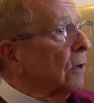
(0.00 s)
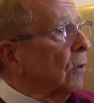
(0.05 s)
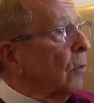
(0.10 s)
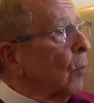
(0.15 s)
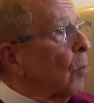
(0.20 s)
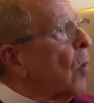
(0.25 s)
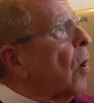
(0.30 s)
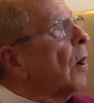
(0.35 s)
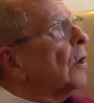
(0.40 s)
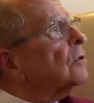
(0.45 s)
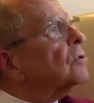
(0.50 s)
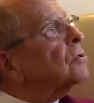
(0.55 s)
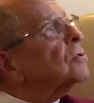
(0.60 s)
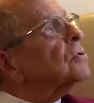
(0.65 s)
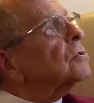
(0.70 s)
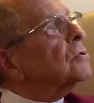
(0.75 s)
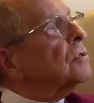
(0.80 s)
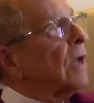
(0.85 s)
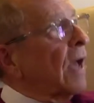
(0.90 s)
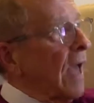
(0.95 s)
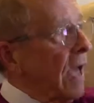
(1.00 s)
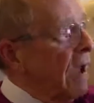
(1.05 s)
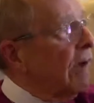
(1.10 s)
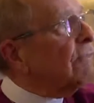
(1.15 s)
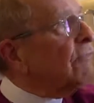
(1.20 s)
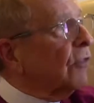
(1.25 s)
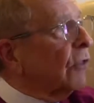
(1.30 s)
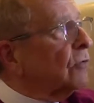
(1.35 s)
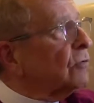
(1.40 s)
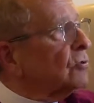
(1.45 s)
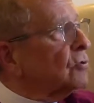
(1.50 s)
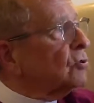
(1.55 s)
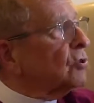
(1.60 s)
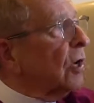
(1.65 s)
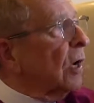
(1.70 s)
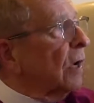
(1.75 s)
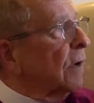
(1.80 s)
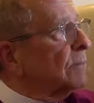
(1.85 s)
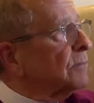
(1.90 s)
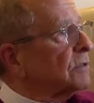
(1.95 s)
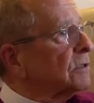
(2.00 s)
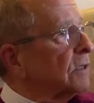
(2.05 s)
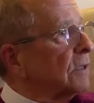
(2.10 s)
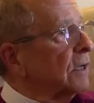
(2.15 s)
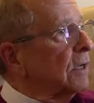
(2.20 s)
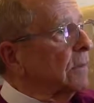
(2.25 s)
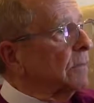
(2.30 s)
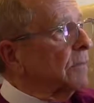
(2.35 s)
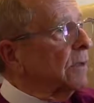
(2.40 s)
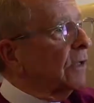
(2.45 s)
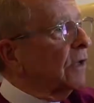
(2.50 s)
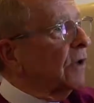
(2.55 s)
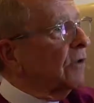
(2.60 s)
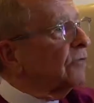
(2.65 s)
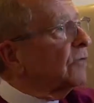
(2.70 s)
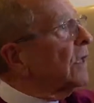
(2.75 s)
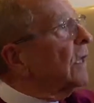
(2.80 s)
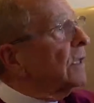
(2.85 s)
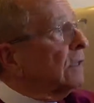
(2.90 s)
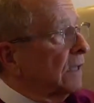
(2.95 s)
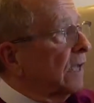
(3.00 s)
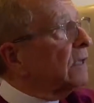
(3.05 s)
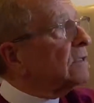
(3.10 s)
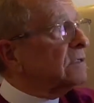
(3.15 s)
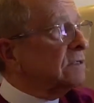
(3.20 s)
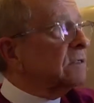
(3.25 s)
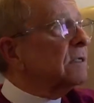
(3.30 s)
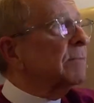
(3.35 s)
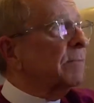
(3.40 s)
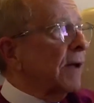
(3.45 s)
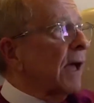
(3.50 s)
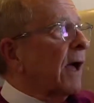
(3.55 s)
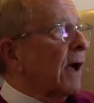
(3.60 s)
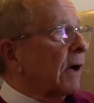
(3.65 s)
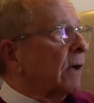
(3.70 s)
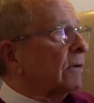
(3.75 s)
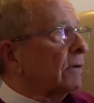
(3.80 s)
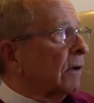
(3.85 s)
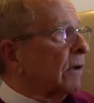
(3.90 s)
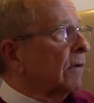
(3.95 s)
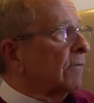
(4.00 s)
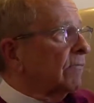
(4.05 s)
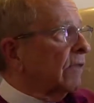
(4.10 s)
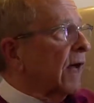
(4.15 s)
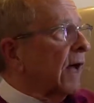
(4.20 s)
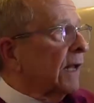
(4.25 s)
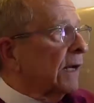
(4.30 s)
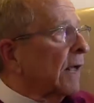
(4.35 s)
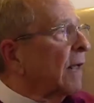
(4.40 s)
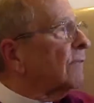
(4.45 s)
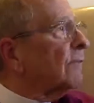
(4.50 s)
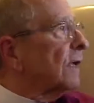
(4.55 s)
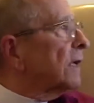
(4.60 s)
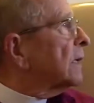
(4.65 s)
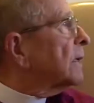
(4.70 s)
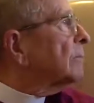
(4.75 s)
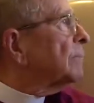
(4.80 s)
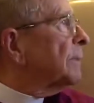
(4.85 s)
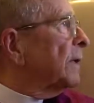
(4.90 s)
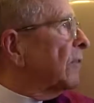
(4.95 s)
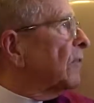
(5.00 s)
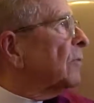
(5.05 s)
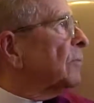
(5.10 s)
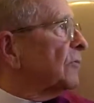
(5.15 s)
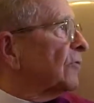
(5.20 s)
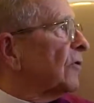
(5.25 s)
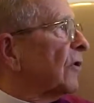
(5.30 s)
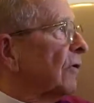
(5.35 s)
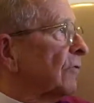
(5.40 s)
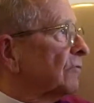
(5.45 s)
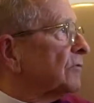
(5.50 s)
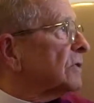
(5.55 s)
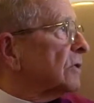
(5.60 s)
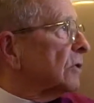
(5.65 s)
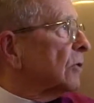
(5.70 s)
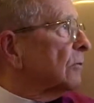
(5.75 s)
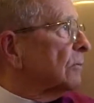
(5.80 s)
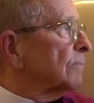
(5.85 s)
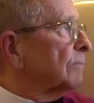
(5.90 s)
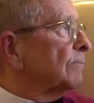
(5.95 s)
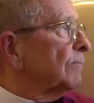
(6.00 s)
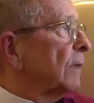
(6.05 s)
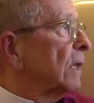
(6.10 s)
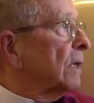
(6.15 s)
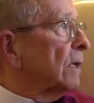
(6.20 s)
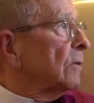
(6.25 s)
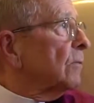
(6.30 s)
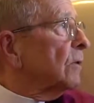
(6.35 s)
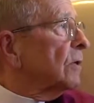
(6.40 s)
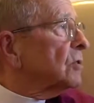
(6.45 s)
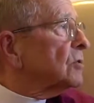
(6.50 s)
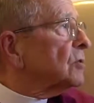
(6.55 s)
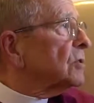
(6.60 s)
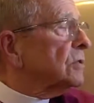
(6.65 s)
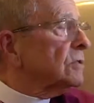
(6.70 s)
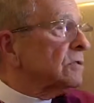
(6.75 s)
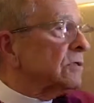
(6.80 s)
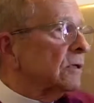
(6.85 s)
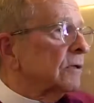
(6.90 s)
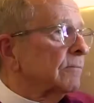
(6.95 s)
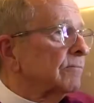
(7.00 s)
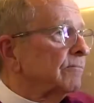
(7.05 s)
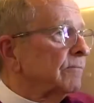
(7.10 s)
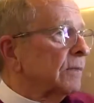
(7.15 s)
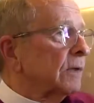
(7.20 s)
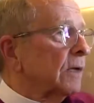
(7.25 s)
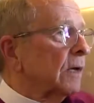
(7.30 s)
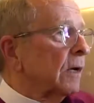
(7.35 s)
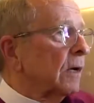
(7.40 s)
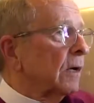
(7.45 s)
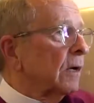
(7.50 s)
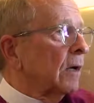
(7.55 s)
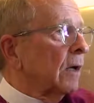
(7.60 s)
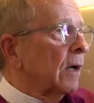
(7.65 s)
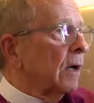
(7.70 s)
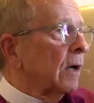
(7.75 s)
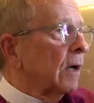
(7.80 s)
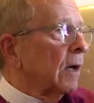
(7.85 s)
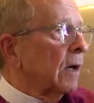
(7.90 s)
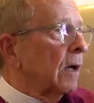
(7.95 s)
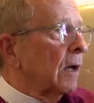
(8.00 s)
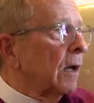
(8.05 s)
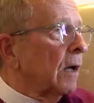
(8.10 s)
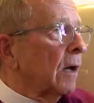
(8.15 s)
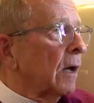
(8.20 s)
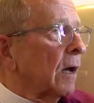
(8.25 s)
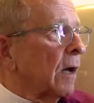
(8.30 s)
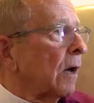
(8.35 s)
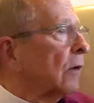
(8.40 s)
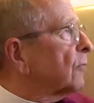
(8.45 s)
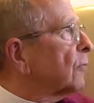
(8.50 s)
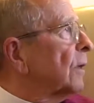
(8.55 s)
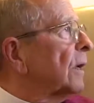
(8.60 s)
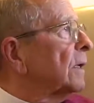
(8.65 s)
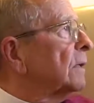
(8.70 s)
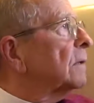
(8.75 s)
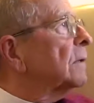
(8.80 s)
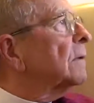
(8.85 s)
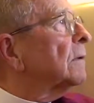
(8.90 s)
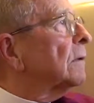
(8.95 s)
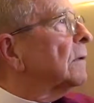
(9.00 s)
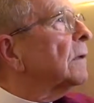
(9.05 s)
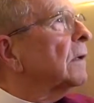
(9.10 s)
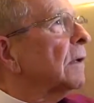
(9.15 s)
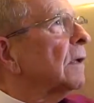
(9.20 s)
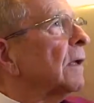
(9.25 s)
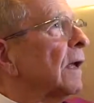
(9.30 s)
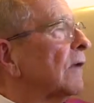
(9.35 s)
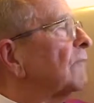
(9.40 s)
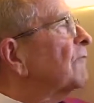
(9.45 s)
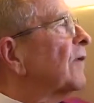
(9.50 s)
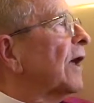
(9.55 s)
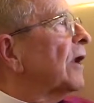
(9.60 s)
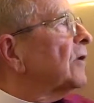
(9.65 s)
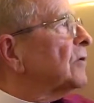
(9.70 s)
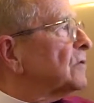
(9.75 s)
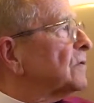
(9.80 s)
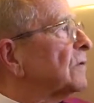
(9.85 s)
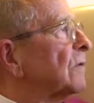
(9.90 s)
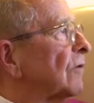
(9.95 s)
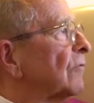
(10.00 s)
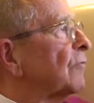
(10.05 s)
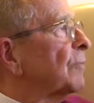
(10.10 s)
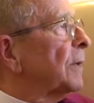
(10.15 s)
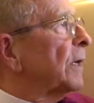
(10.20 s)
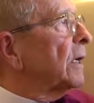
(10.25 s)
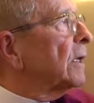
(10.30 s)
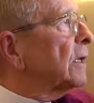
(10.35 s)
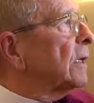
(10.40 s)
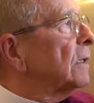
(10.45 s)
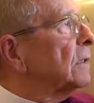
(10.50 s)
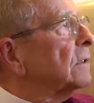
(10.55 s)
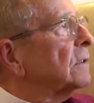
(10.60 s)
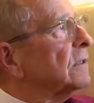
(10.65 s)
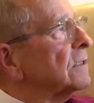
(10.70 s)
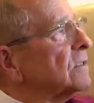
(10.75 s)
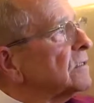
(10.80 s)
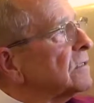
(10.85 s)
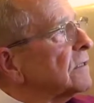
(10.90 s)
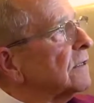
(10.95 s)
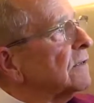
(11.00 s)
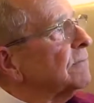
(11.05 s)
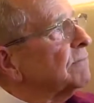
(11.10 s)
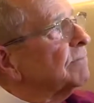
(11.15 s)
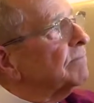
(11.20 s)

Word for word: want to have those jobs because it gets them out of that and they can be themselves here, sure. which is a, a, a, a, great advantage of being in DC.